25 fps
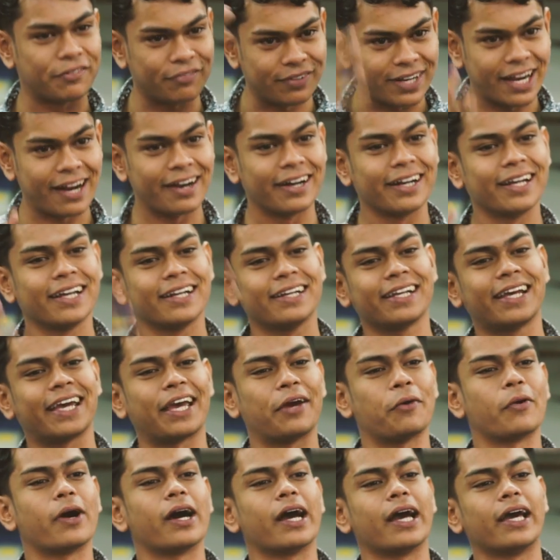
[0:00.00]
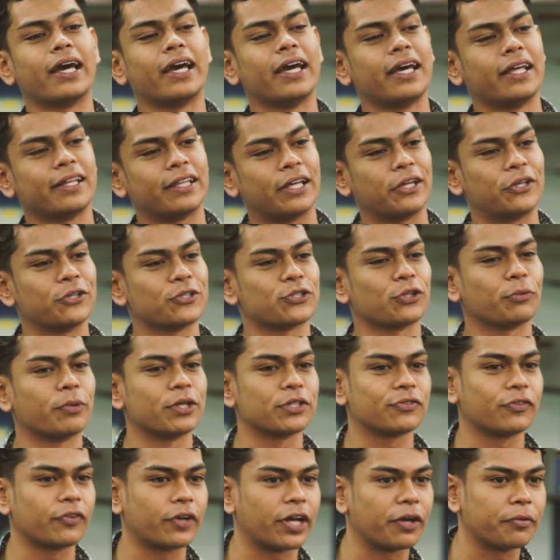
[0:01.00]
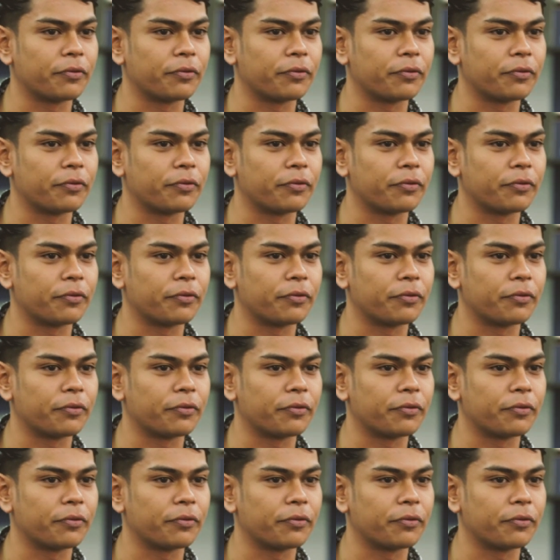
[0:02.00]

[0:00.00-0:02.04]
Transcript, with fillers: Chef Darren, KY. Thank you so much for